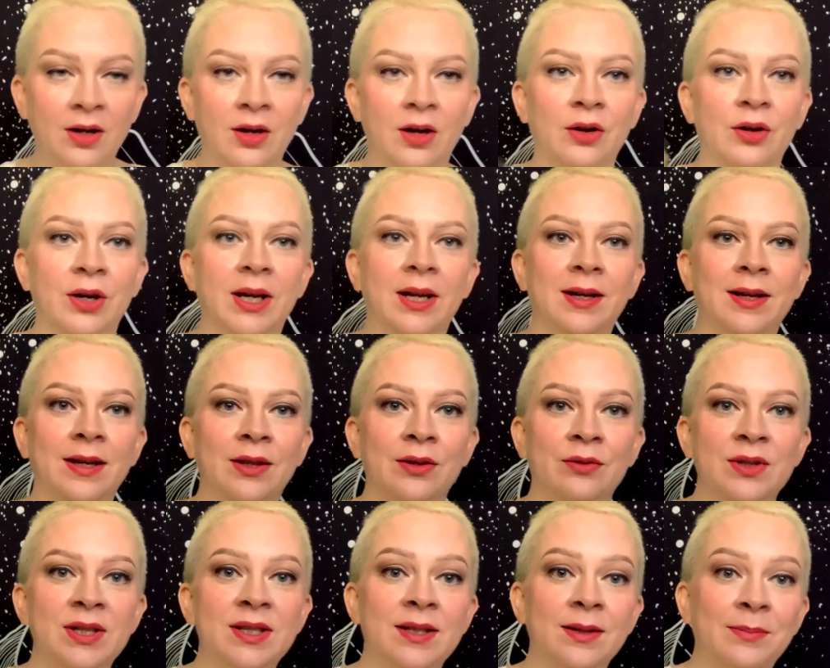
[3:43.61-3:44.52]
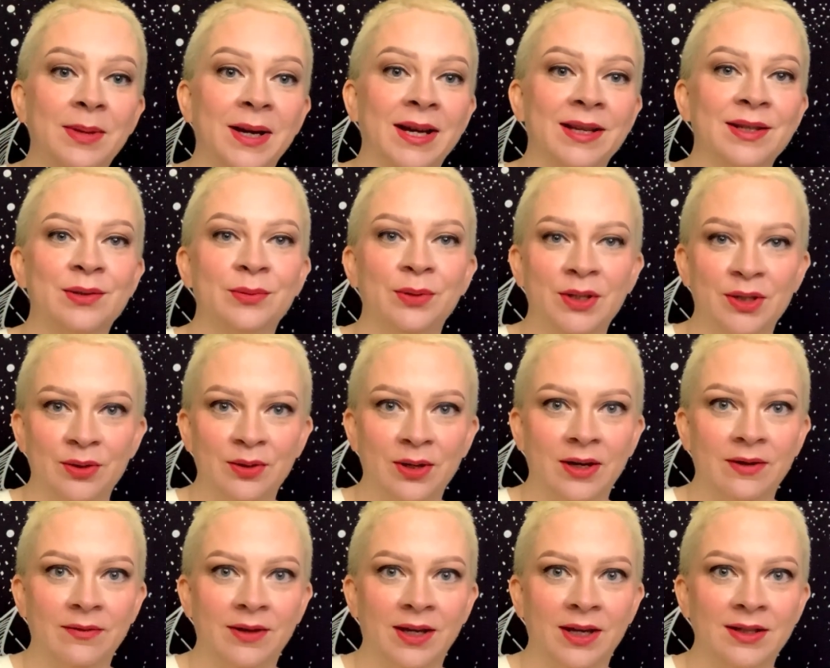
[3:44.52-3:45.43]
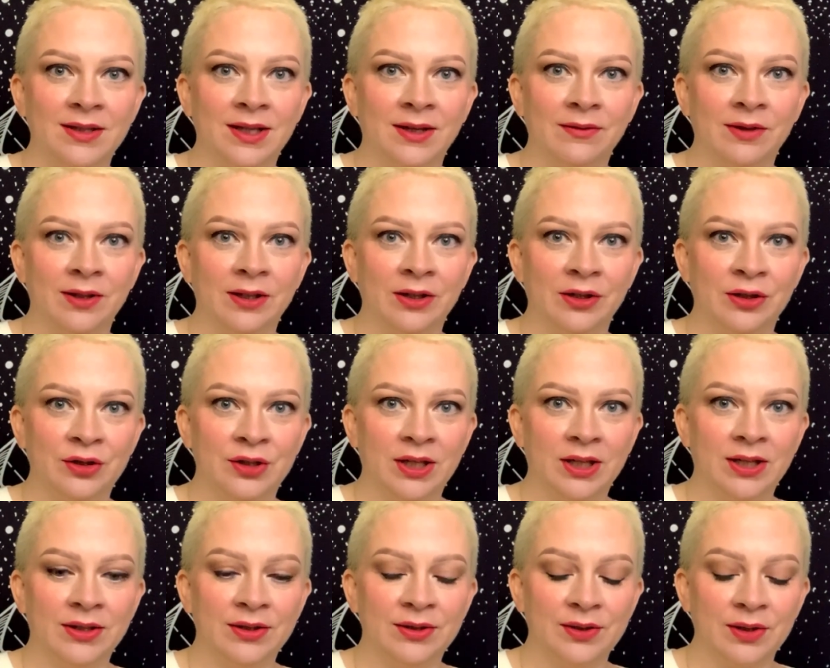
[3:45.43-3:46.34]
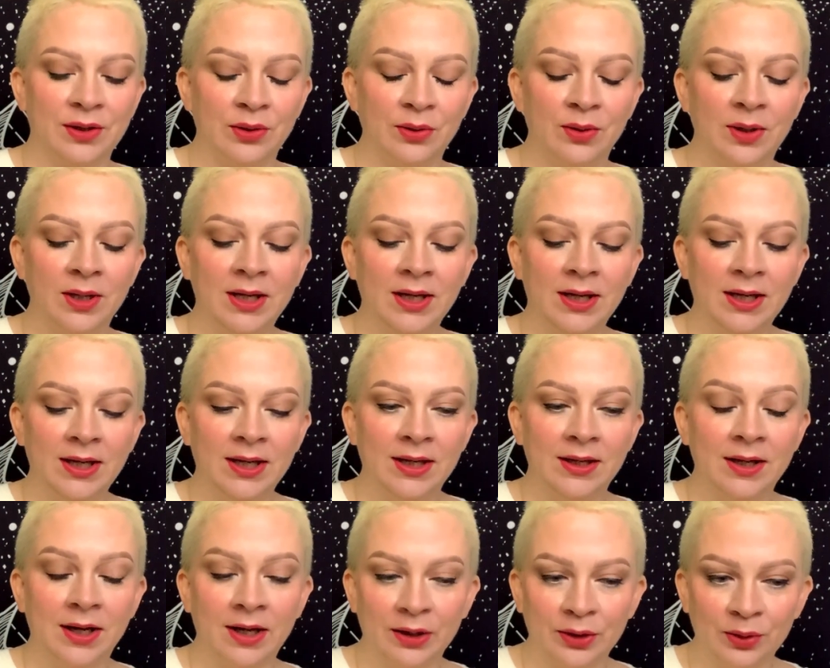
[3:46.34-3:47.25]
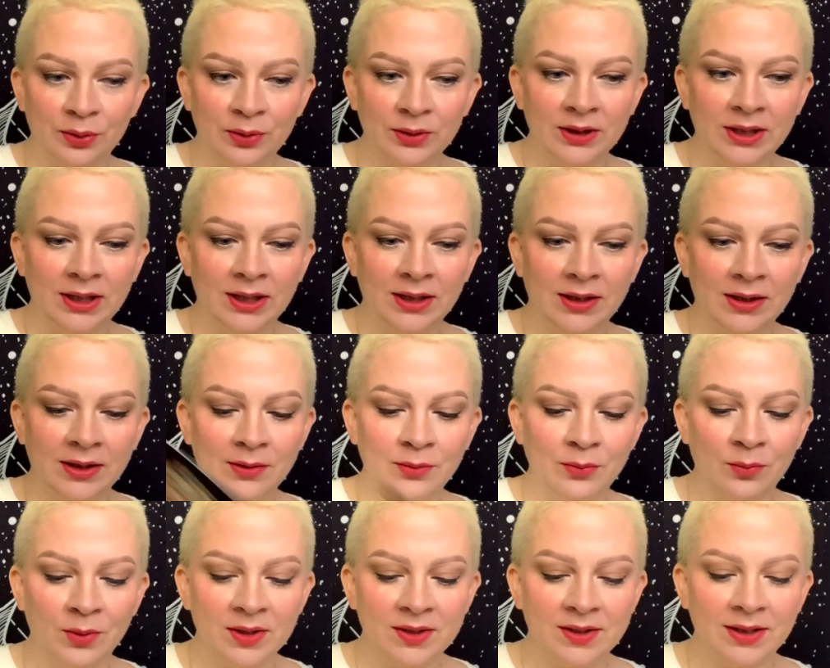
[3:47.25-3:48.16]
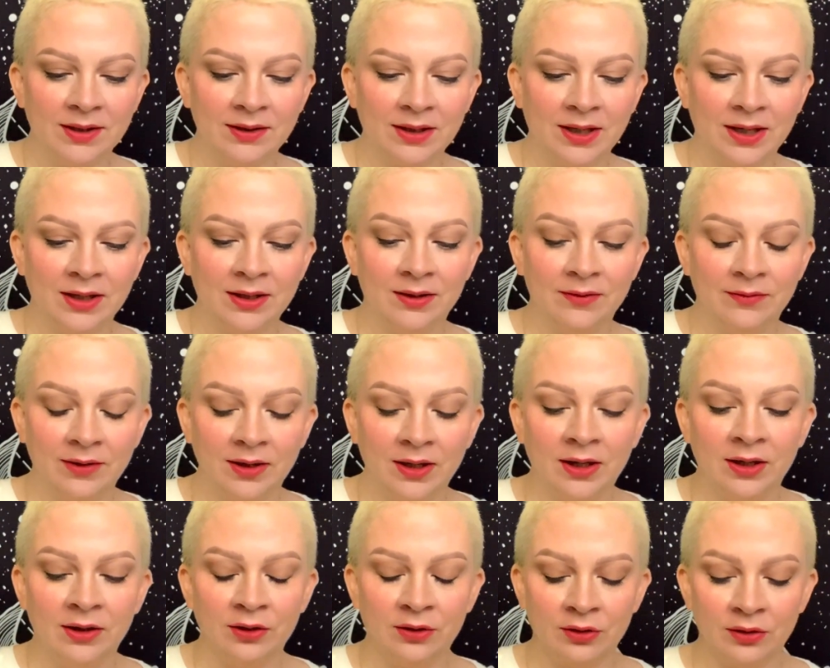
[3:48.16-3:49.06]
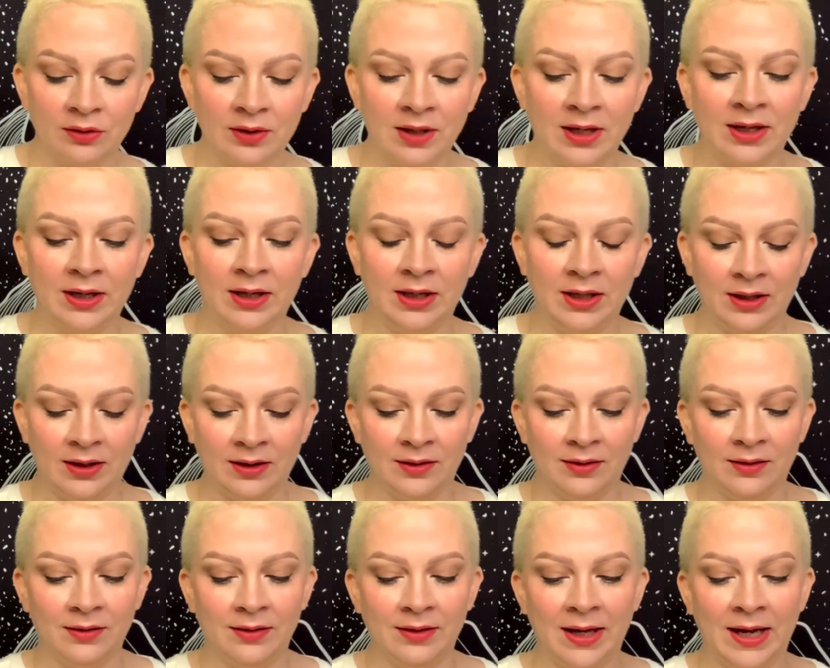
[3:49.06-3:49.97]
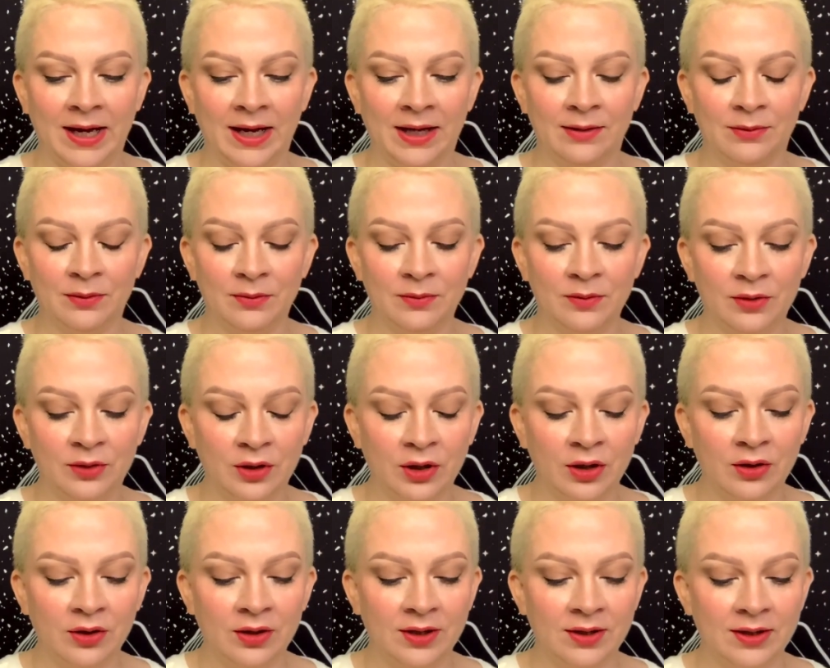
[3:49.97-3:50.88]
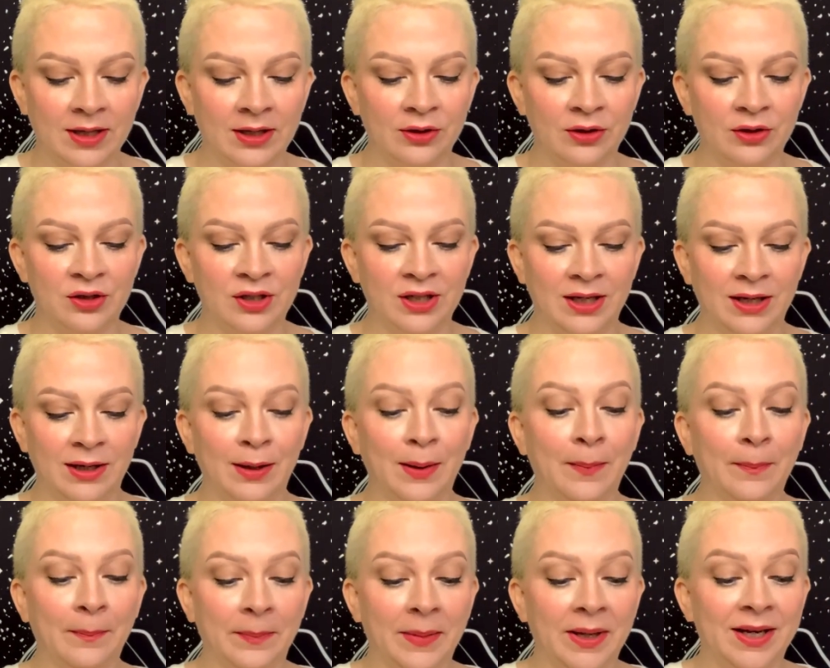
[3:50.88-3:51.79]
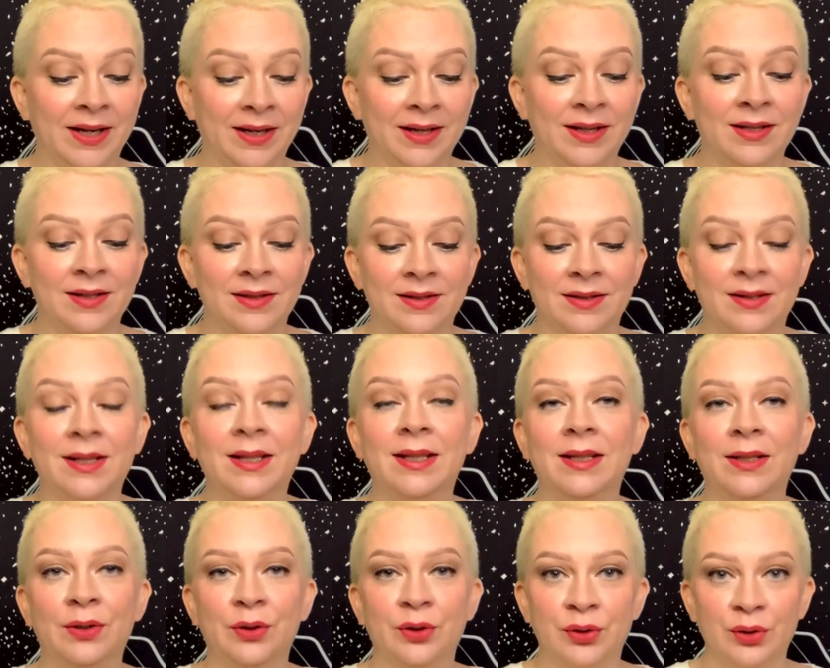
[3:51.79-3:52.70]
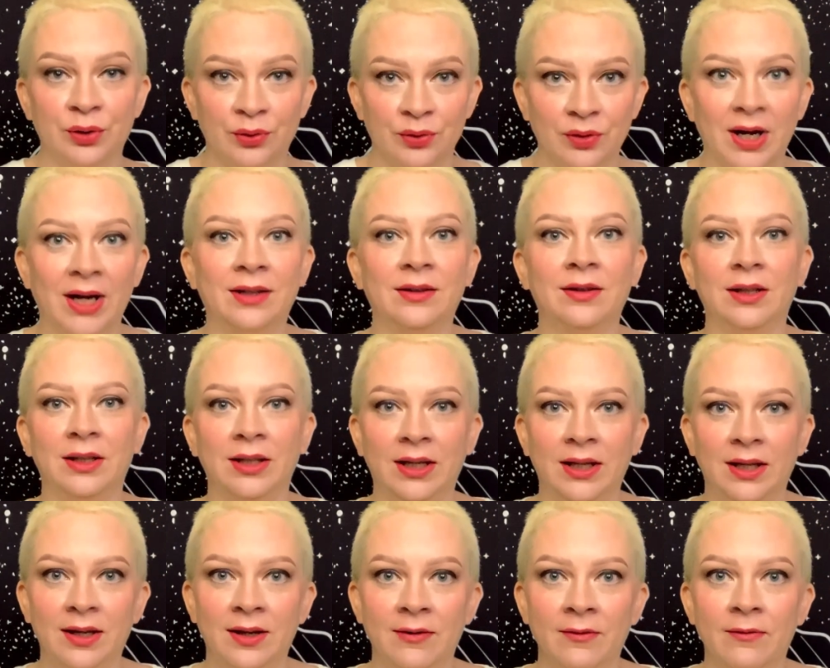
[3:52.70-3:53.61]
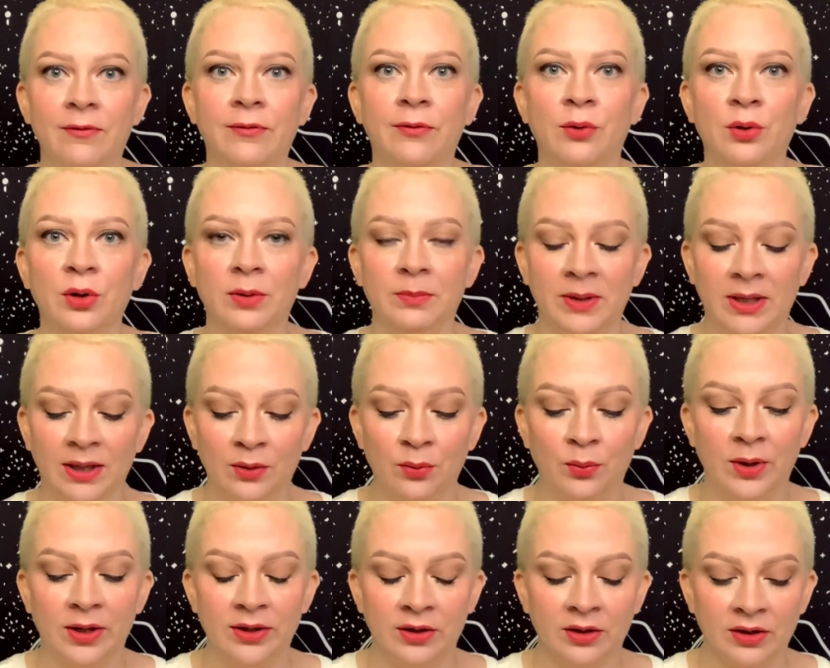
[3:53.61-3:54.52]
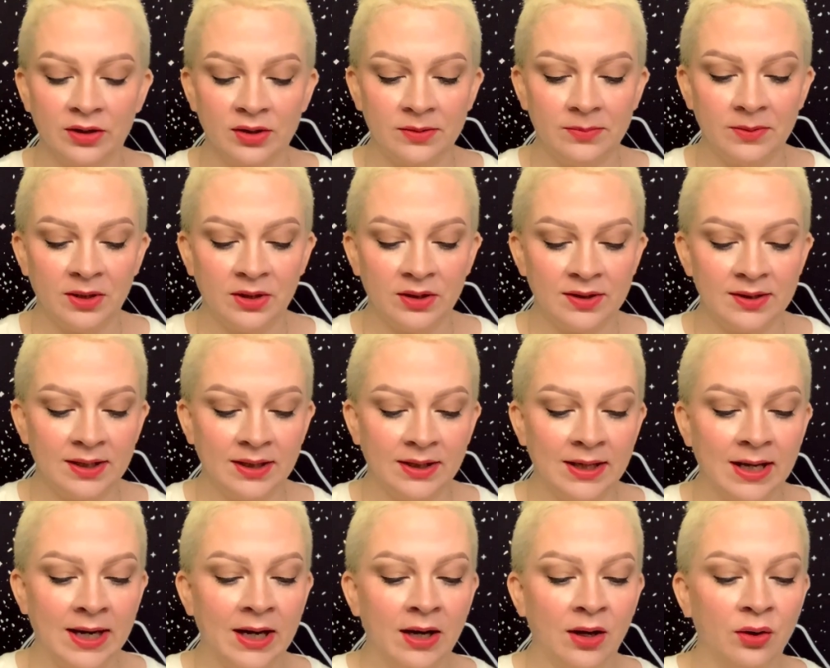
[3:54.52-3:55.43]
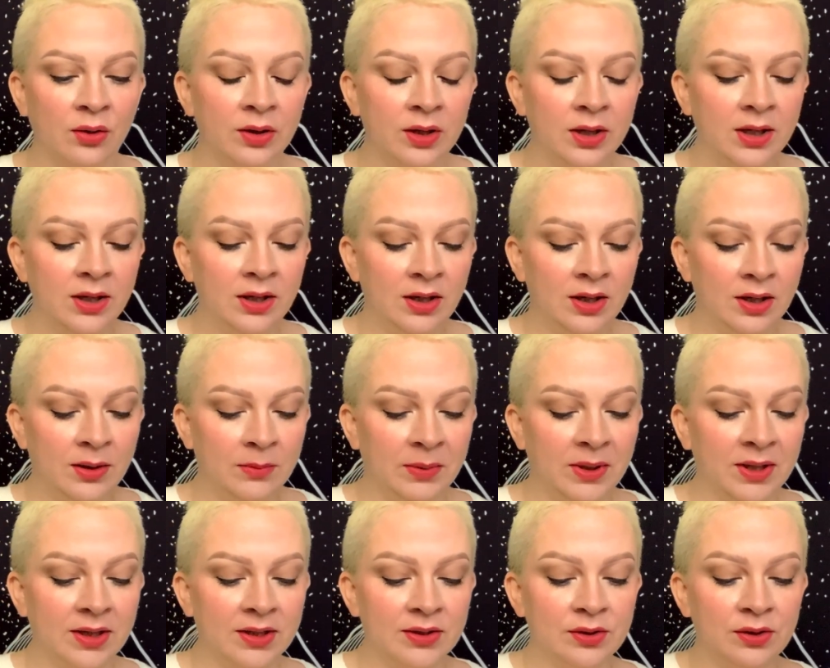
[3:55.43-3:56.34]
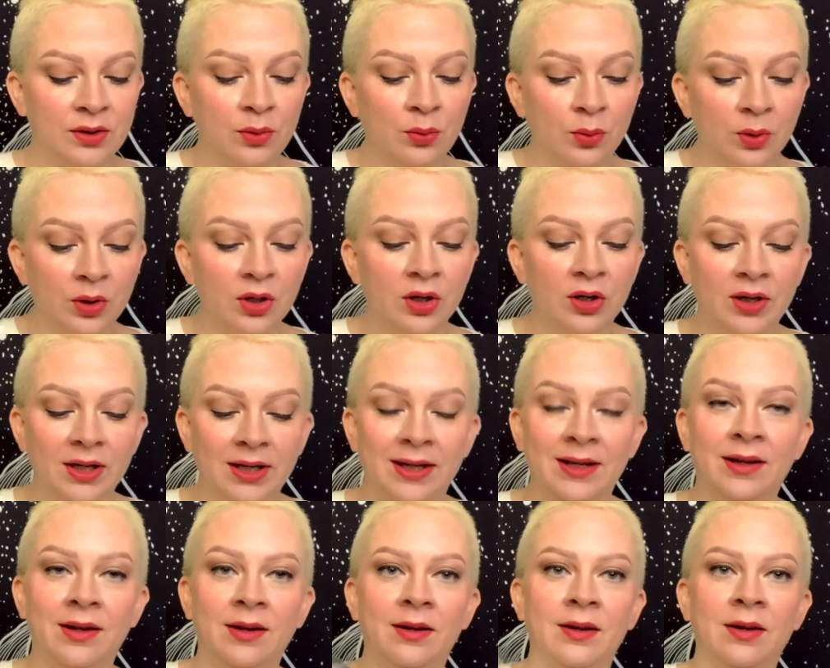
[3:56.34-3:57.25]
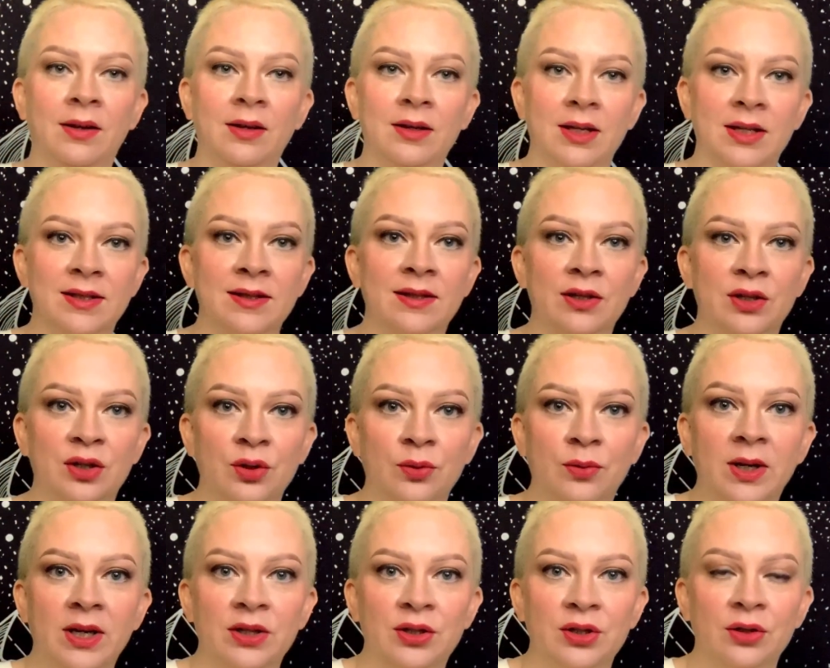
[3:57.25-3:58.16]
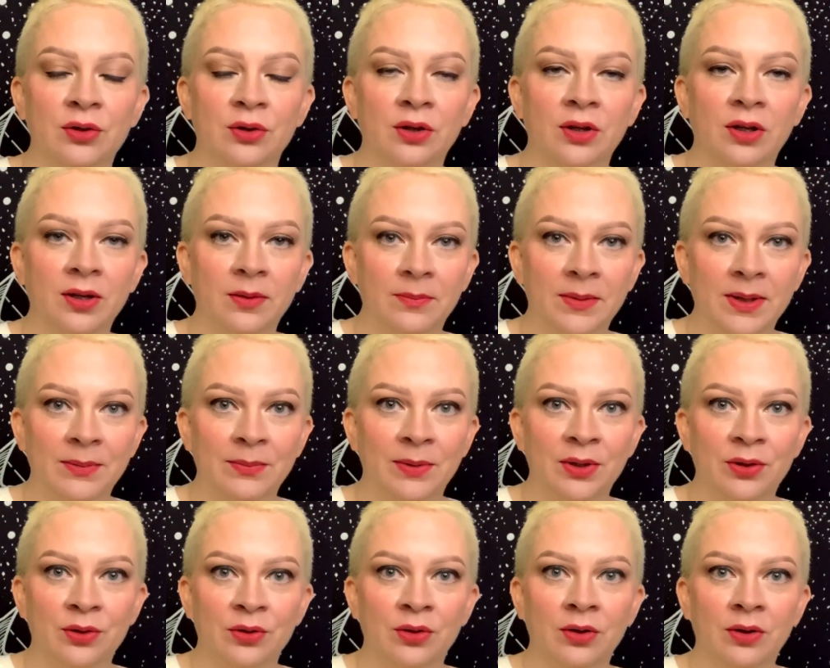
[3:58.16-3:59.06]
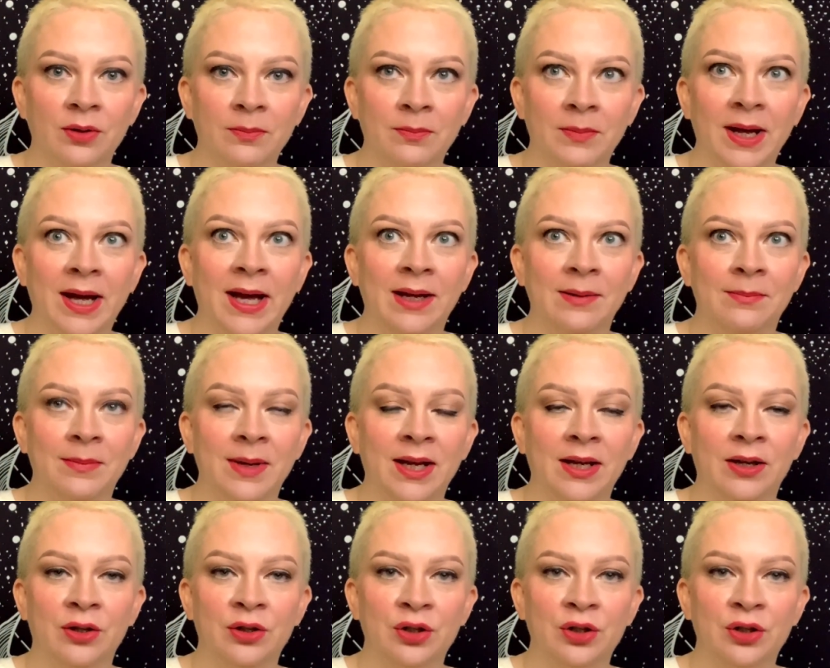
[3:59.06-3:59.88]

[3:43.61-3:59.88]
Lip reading: All right, in the recent past, we do have that devil energy. So not only was it kind of underlying that current energy, but it is directly informing what you're experiencing now, because you were in a situation or a commitment or had made a